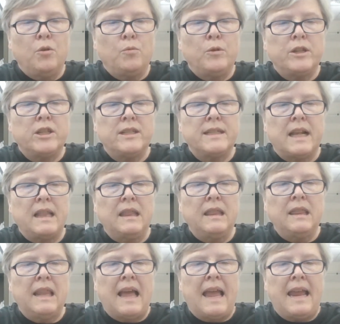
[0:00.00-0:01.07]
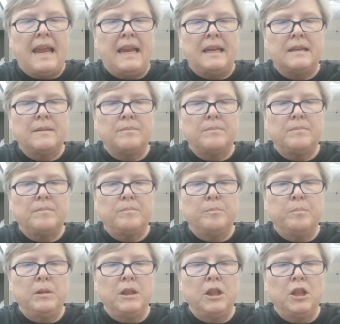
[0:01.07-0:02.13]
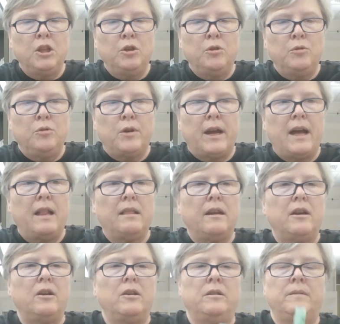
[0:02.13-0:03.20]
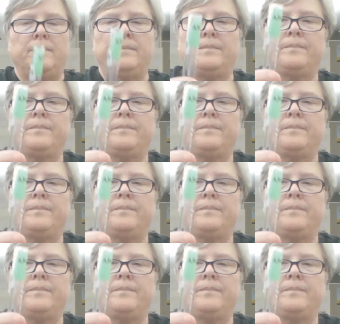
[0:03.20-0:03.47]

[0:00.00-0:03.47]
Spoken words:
which is a light blue color.